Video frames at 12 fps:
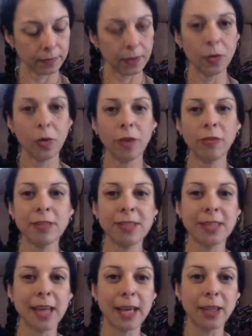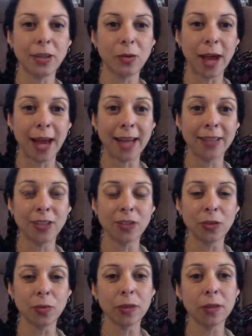Whoever said you had to
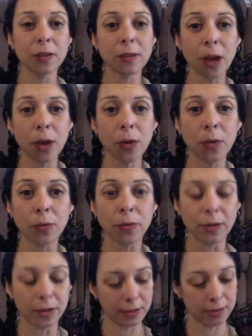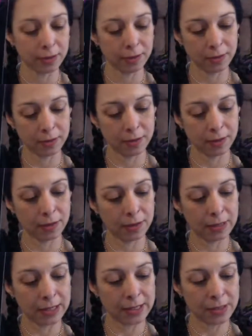do it alone?
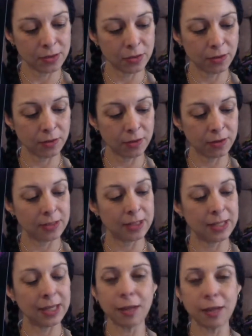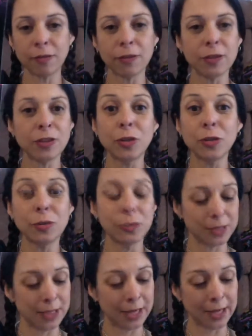It's T for 2
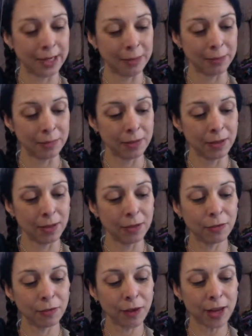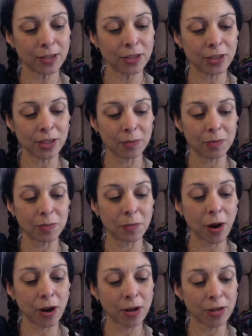time. Friendships,
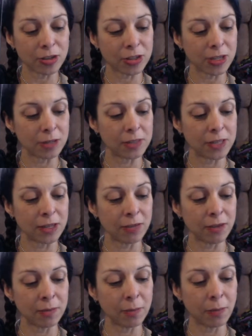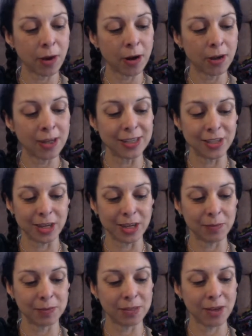partnerships, even
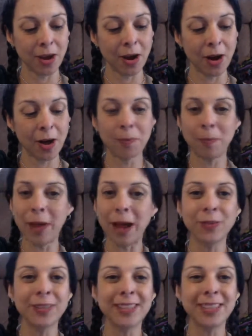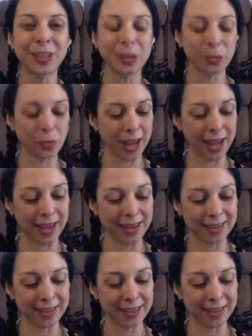partyships are bounding your way.